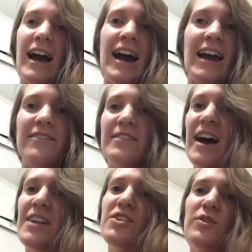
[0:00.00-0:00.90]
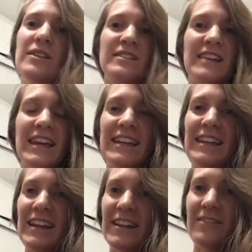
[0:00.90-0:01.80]
I have not noticed any
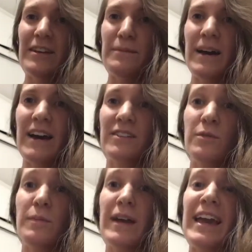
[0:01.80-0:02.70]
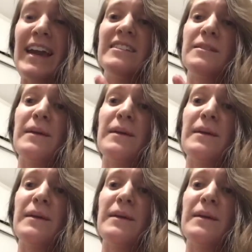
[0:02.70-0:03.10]
negative impacts with my hands.